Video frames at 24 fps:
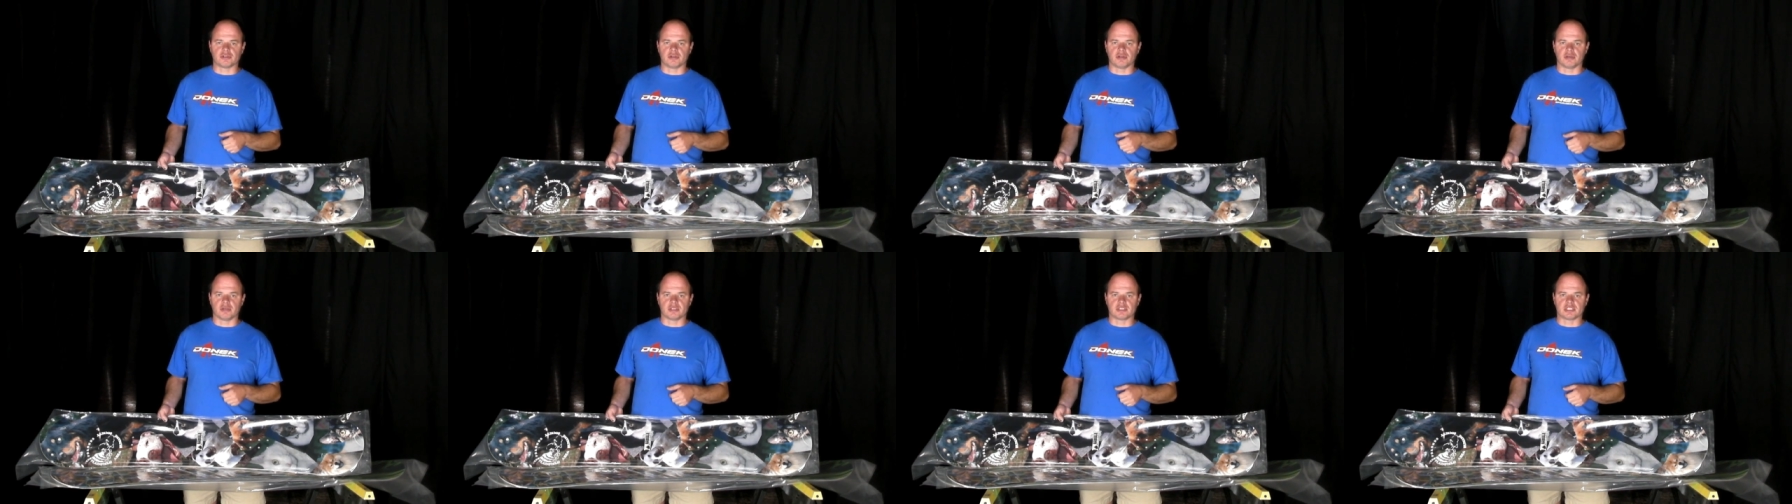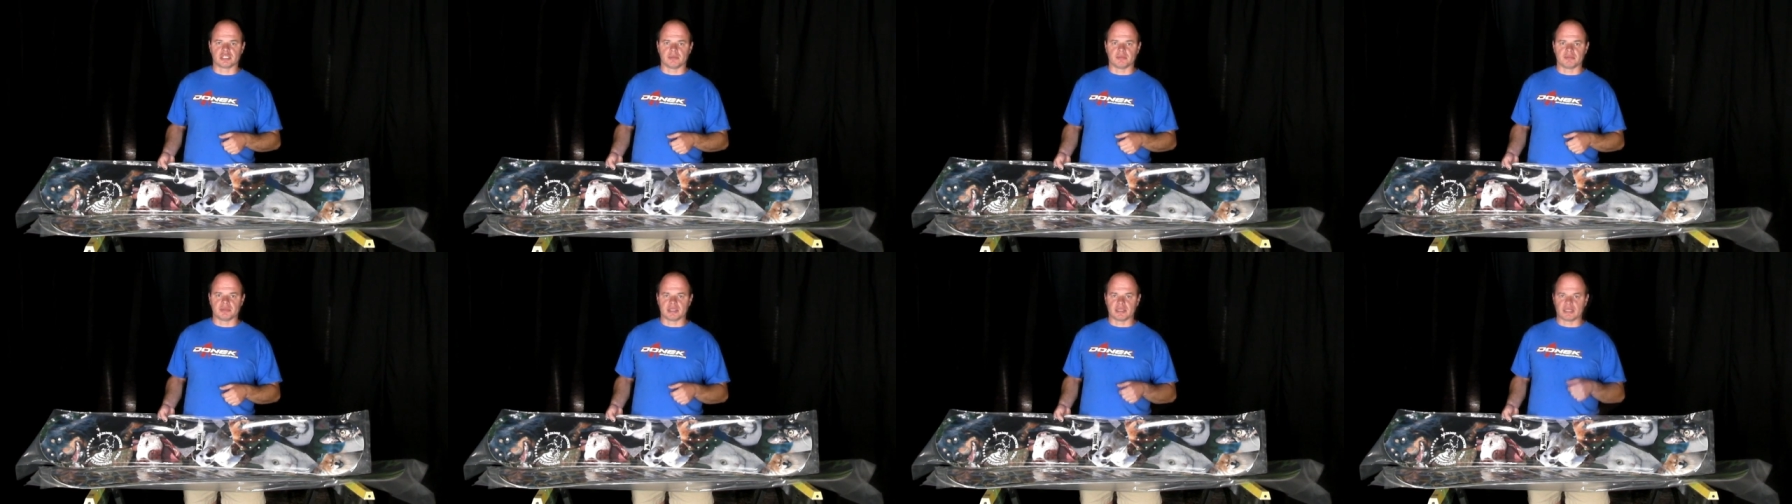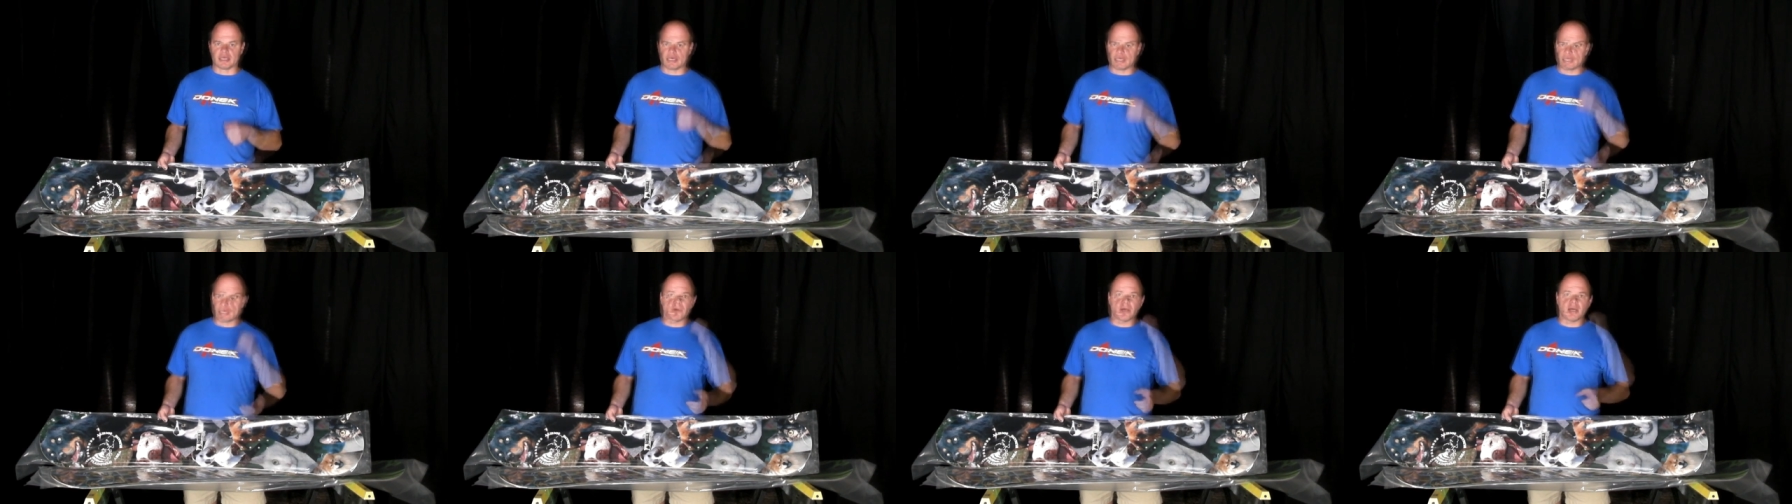it's
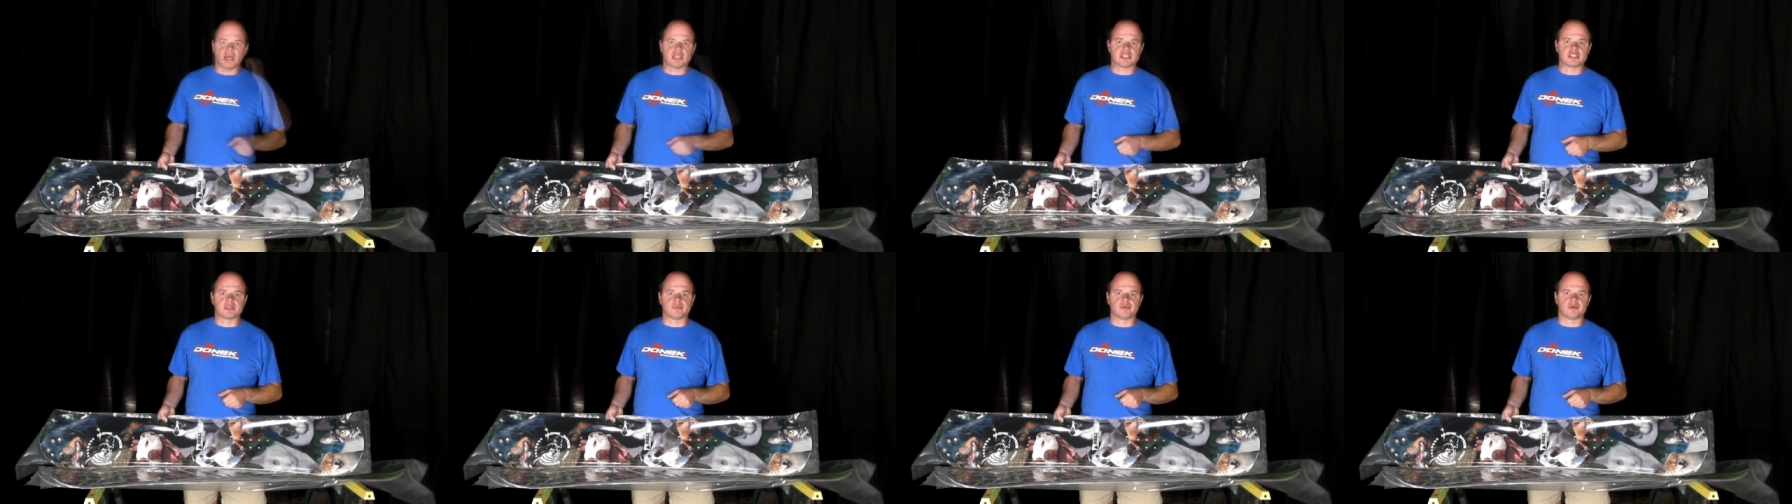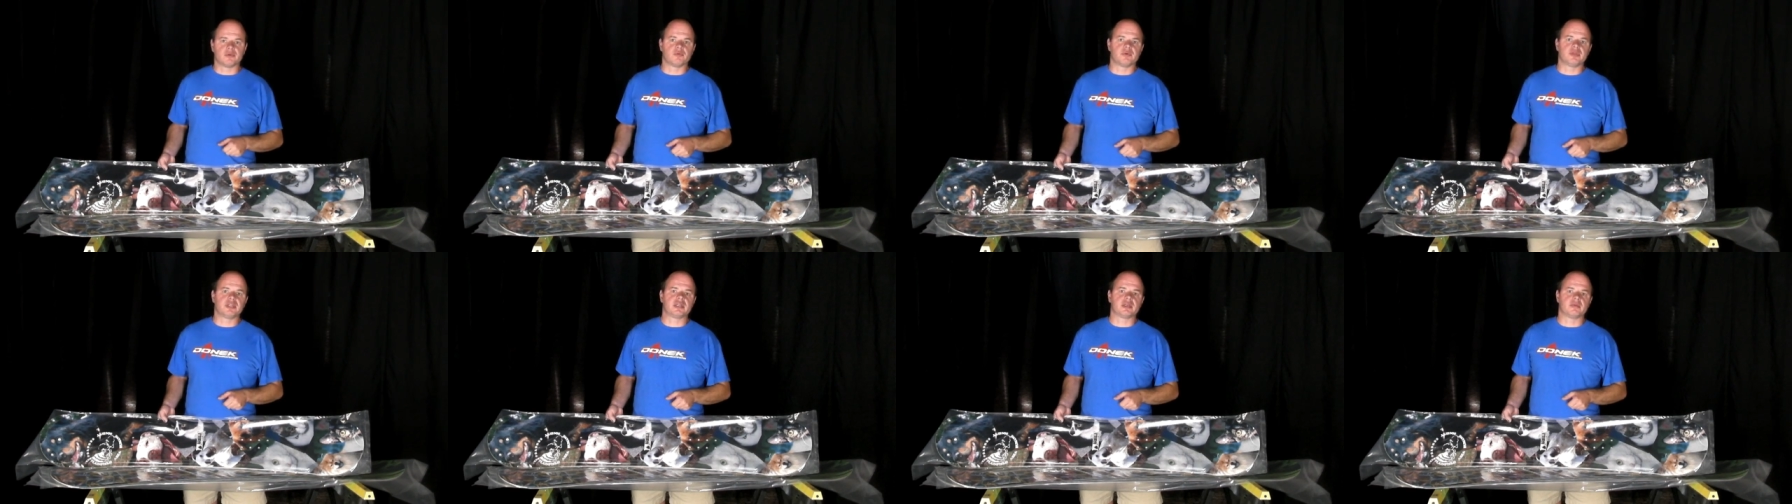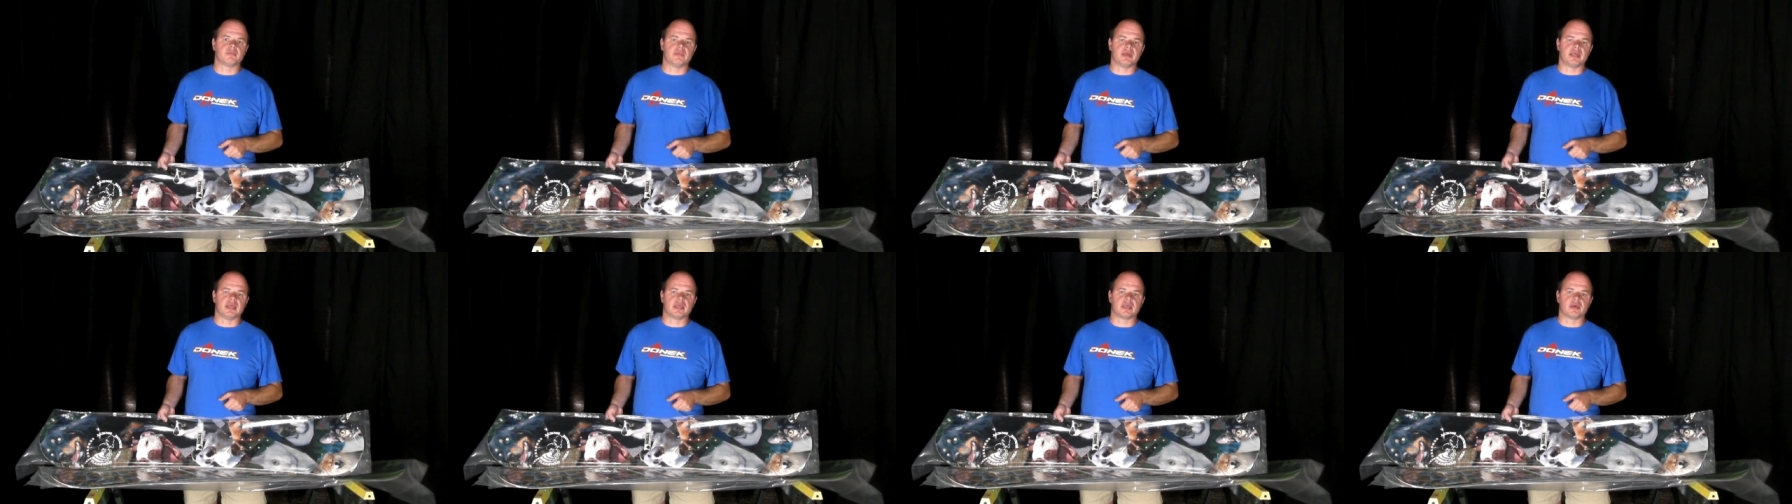quite possible we
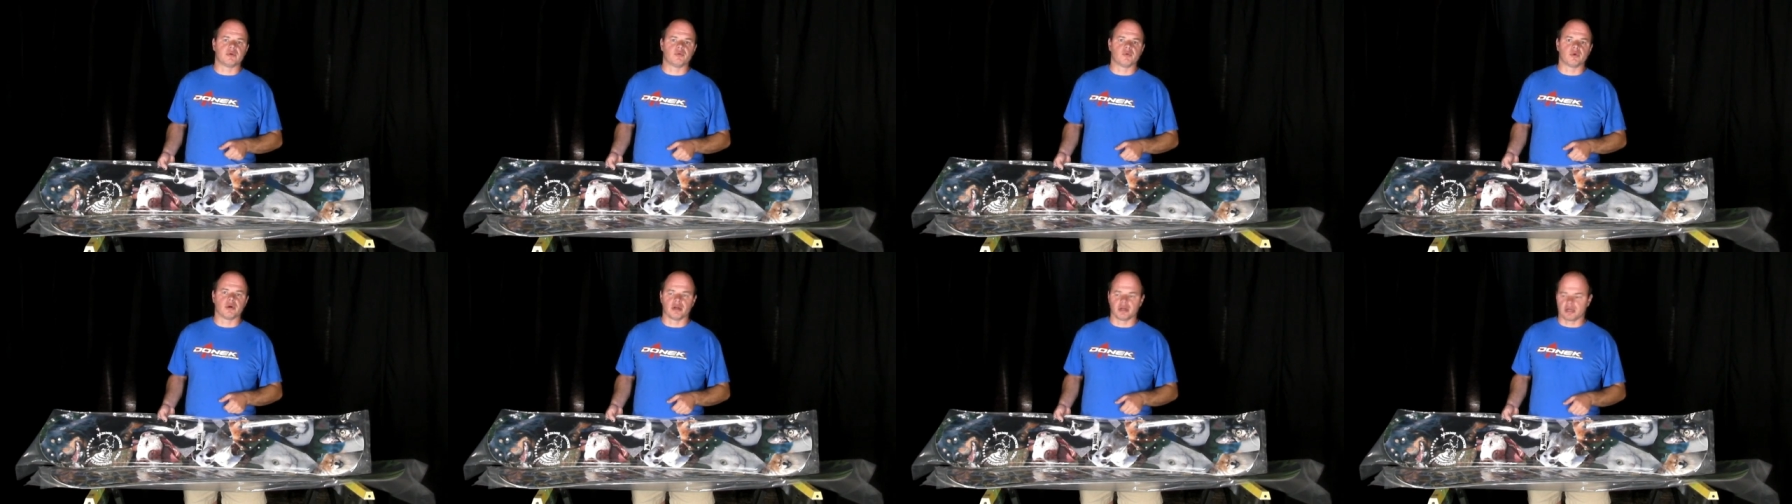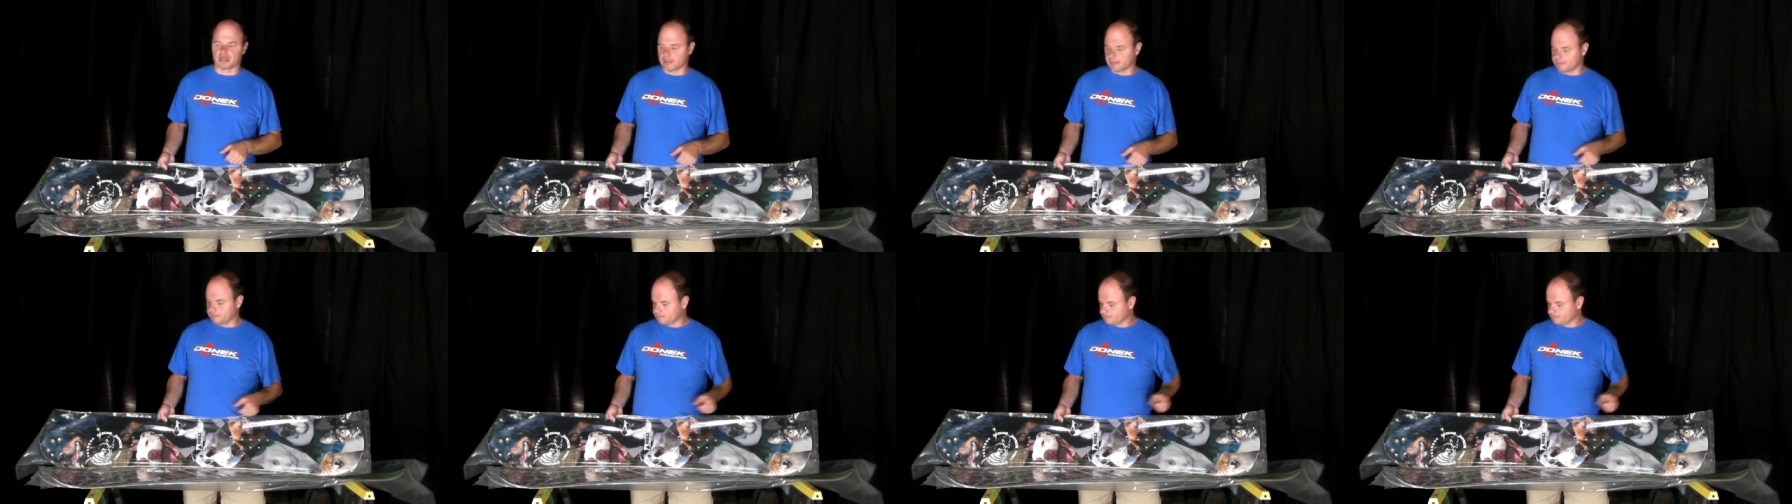can make it work.